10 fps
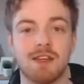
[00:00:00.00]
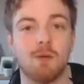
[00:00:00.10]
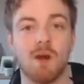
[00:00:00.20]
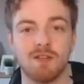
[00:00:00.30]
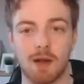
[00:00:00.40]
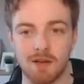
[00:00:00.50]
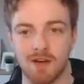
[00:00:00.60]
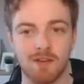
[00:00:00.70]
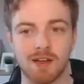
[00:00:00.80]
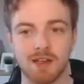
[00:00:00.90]
one of my
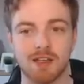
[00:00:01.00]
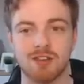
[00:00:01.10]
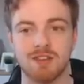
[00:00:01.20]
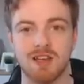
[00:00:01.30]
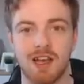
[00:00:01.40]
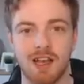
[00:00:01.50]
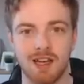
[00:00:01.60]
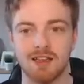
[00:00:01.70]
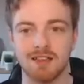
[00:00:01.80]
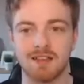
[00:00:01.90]
favorite glitches
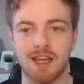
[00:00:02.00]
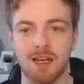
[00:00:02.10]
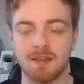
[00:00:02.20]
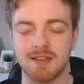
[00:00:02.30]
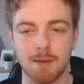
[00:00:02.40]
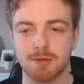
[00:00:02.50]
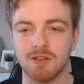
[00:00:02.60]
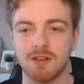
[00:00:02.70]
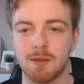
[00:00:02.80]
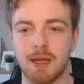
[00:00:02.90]
in this game. It's
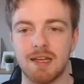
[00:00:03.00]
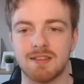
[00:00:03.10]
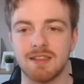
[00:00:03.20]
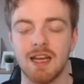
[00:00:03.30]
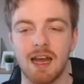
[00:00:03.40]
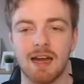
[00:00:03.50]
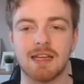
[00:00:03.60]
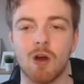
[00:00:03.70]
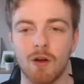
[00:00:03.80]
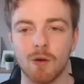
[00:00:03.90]
absolutely amazing, and
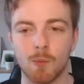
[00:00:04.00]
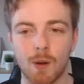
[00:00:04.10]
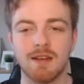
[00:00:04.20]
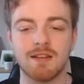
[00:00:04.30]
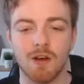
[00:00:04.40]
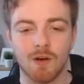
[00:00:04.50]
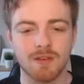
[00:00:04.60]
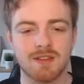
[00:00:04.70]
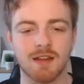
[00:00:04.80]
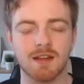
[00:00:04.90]
I cannot wait
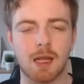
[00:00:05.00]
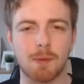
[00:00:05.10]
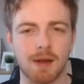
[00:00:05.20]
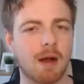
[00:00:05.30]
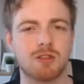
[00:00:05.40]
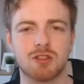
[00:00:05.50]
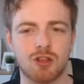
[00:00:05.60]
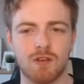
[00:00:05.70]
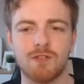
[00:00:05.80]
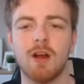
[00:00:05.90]
until they bring out
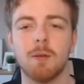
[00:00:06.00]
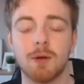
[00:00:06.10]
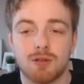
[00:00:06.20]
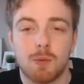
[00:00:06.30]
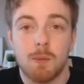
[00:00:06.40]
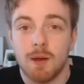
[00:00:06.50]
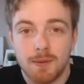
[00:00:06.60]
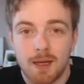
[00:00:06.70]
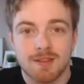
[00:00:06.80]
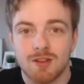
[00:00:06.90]
Surf, because we will
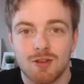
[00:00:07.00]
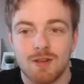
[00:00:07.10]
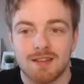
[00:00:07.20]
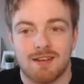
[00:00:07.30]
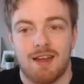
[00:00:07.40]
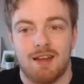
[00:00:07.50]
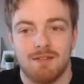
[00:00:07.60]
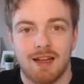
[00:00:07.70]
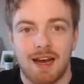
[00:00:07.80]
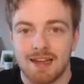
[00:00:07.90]
be able to do this
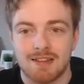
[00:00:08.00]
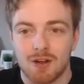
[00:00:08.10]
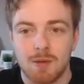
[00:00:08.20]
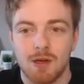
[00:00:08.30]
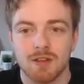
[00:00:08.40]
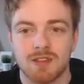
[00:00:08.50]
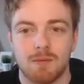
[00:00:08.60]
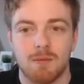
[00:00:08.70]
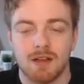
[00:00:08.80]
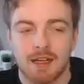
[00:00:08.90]
again, and it's going to be
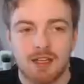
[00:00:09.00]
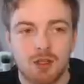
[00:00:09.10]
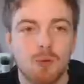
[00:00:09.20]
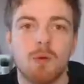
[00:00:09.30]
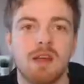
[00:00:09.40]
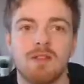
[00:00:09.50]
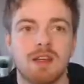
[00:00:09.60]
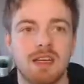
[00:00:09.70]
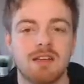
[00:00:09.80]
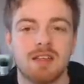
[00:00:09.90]
awesome. Like, you won't
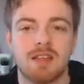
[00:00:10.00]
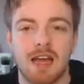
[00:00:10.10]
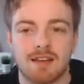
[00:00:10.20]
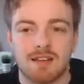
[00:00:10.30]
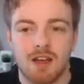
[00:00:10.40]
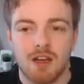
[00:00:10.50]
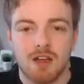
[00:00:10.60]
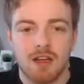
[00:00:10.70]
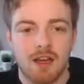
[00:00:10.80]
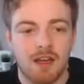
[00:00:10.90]
even need to get
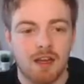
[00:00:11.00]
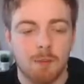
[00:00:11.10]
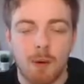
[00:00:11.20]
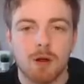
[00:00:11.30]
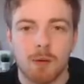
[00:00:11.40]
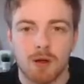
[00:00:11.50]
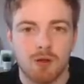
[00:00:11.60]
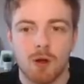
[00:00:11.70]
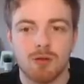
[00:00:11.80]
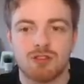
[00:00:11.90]
a Pokemon
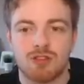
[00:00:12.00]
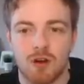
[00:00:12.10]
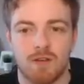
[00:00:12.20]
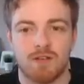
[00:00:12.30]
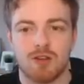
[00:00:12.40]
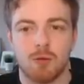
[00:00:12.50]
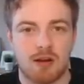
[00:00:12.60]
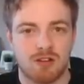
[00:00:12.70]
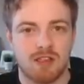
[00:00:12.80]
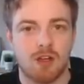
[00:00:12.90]
who knows Surf to
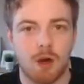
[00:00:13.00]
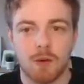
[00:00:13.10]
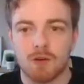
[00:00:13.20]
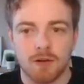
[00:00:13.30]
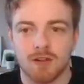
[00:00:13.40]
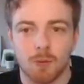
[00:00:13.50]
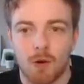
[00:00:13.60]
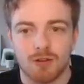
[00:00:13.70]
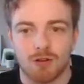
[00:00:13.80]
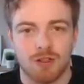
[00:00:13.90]
actually go across the
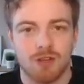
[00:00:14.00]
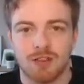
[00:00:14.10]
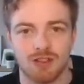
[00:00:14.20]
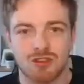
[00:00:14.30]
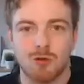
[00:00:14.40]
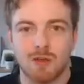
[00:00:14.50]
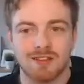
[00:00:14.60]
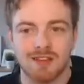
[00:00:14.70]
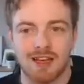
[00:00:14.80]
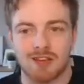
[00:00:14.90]
water. You can just do
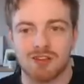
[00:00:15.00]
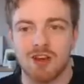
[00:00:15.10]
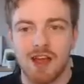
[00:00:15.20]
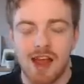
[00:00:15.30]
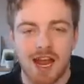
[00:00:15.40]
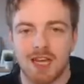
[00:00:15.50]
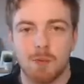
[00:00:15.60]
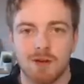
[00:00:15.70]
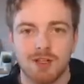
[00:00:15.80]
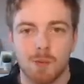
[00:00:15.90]
this glitch
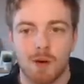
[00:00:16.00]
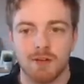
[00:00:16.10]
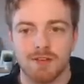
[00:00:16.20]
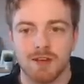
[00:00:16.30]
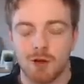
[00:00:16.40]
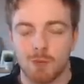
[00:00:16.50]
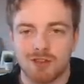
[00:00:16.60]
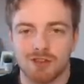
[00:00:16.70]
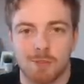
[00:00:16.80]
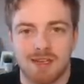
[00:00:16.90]
anywhere you want,
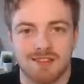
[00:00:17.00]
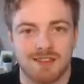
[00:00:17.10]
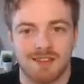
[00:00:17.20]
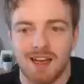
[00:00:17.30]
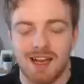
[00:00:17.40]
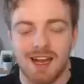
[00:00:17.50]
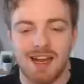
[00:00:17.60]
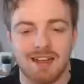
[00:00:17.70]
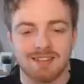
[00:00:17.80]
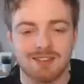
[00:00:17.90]
which is amazing.
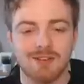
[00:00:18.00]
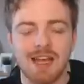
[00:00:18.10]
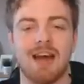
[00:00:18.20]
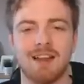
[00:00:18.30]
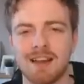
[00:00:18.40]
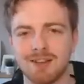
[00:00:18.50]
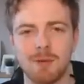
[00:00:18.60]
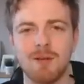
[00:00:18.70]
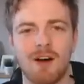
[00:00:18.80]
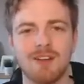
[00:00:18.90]
So yeah, let us
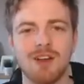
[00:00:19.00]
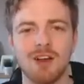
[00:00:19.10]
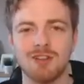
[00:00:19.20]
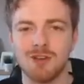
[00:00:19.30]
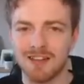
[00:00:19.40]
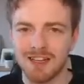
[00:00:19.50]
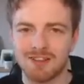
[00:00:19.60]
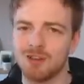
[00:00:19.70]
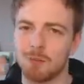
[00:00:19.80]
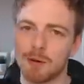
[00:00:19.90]
move on to
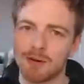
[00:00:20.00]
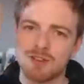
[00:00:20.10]
glitch number